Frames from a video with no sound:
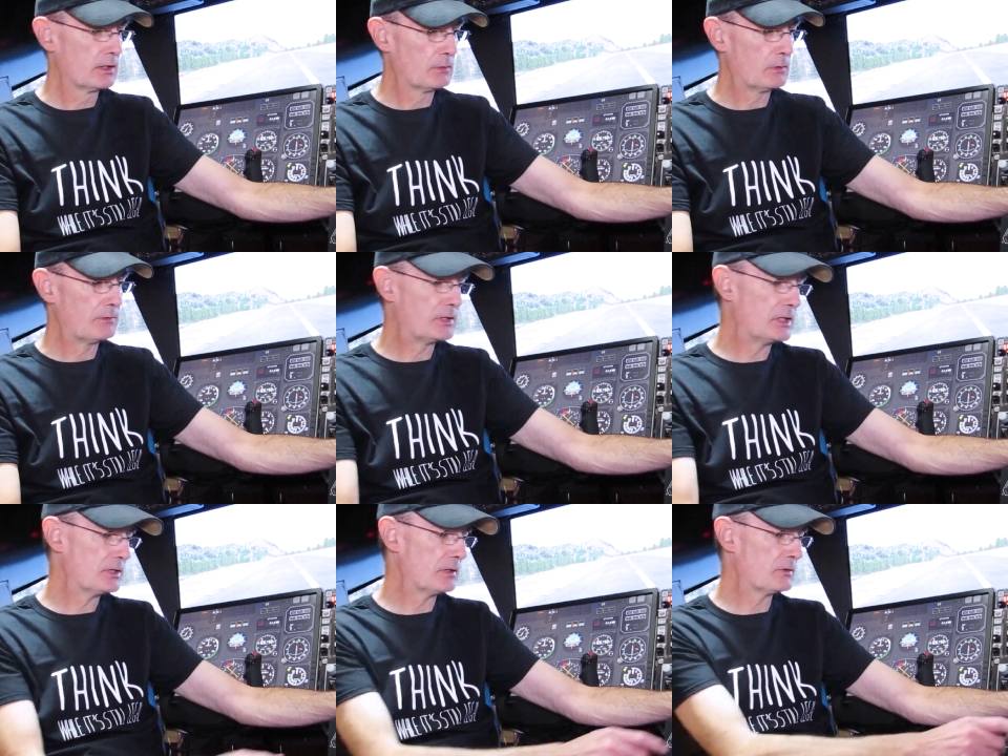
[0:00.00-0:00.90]
We have the
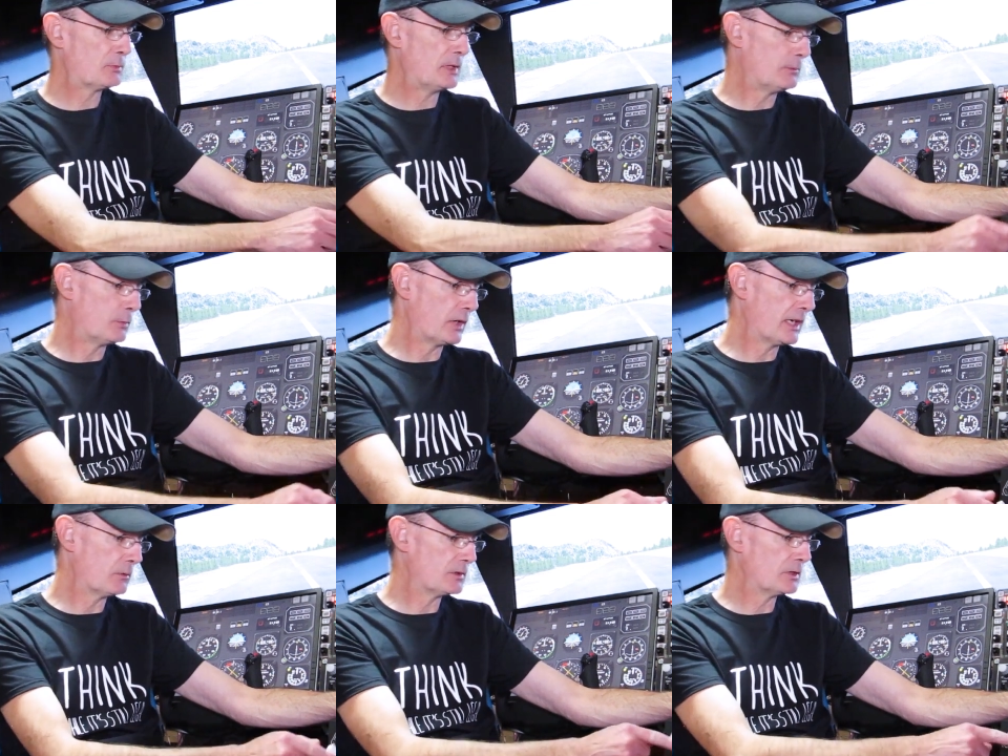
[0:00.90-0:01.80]
addition of speed
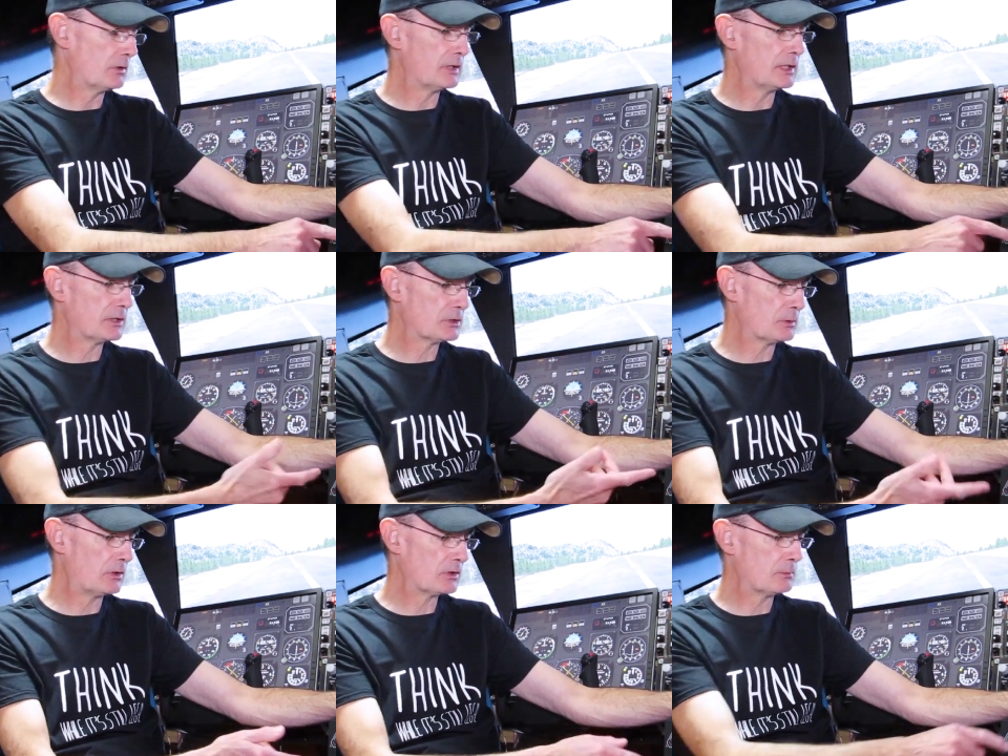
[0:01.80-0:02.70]
brake, which you don't need in the
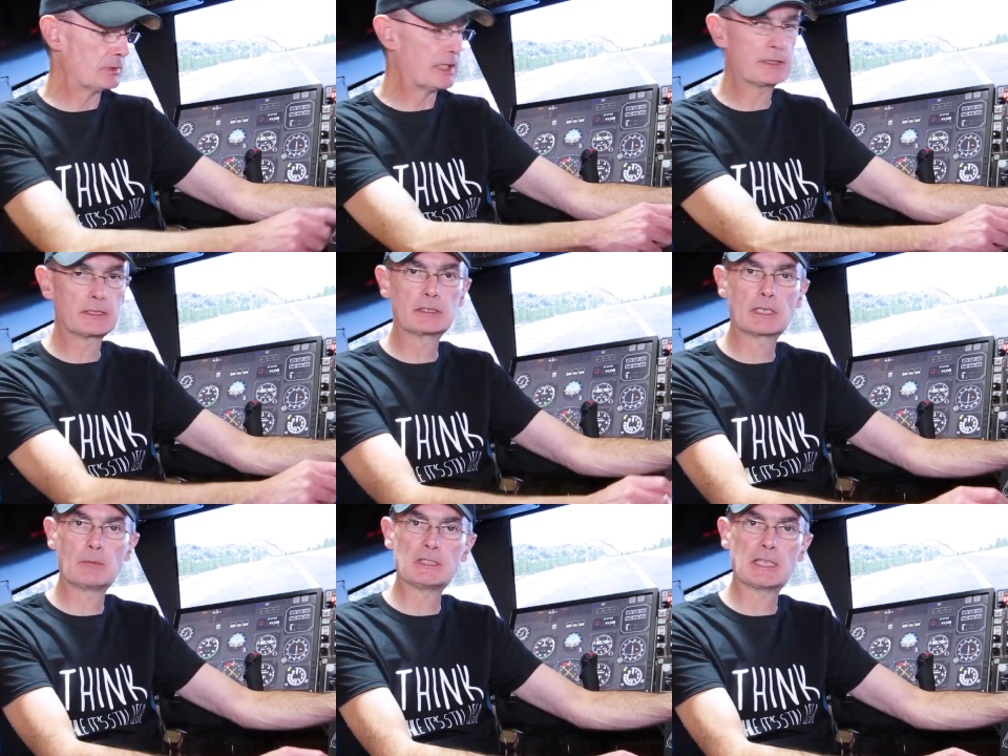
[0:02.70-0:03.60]
Twin Otter, but that
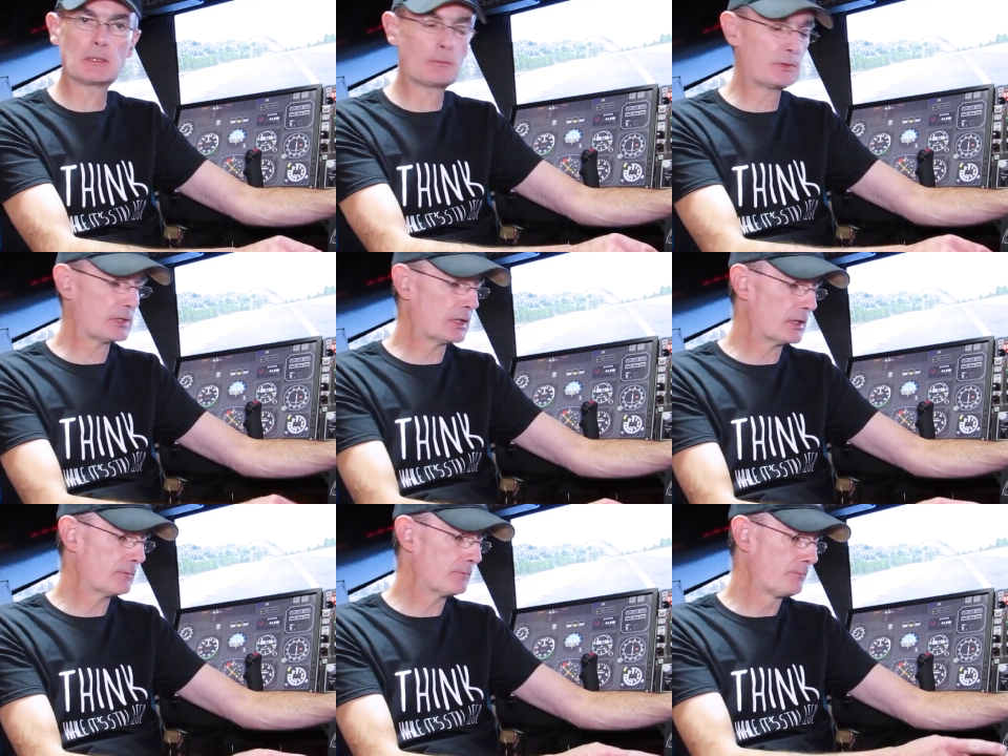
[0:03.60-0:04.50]
can be set up as
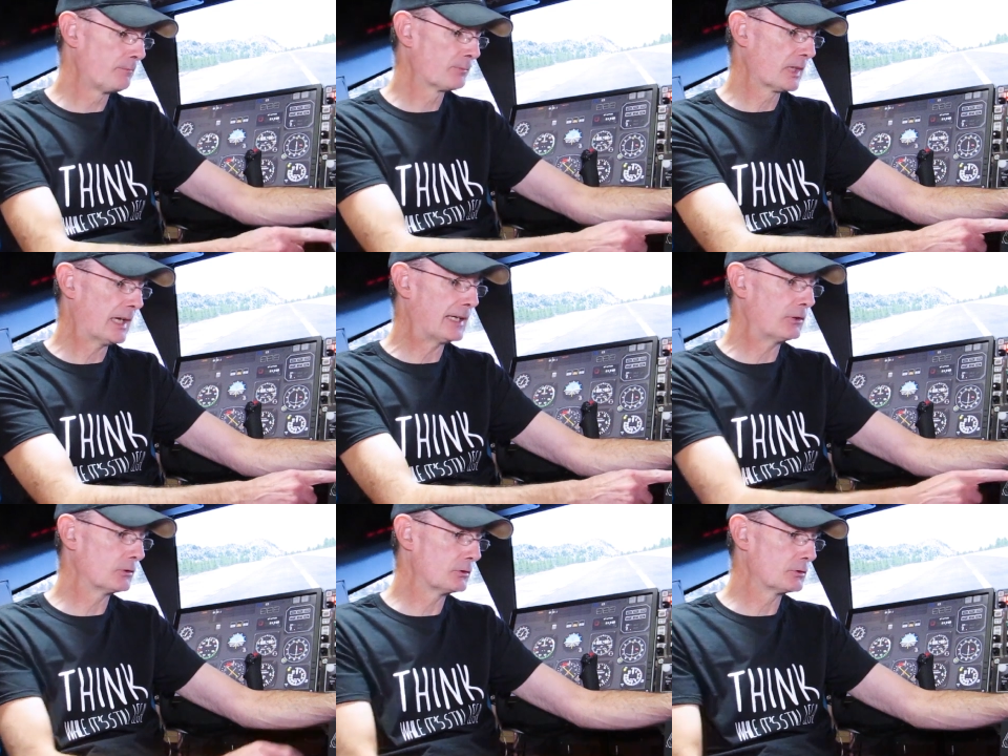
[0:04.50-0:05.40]
a
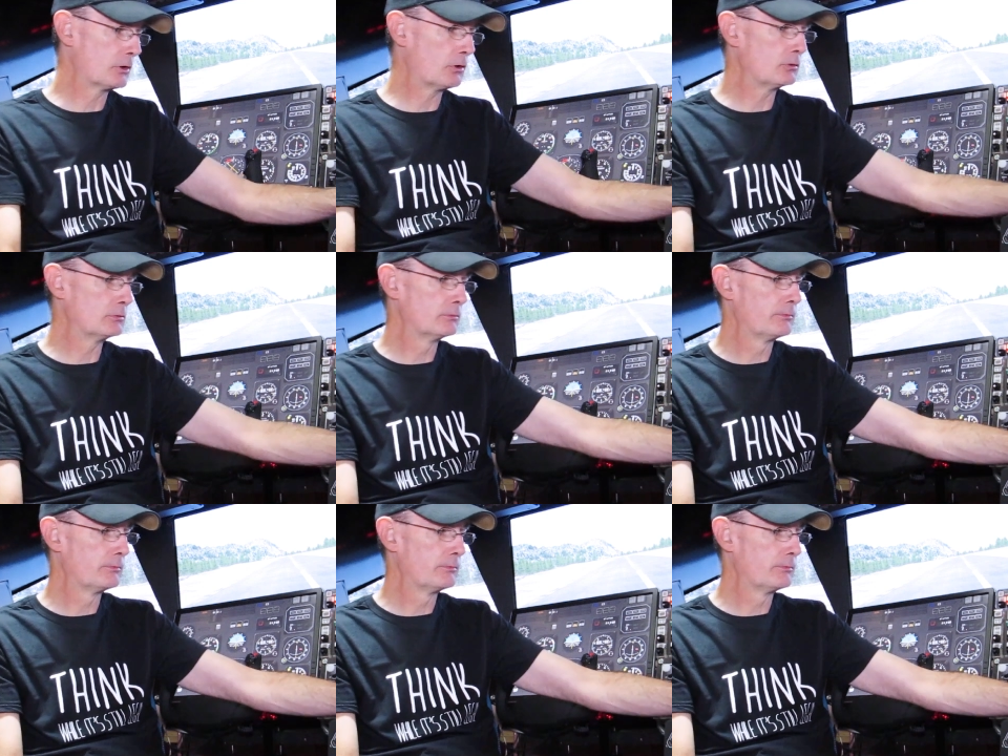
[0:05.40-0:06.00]
analog control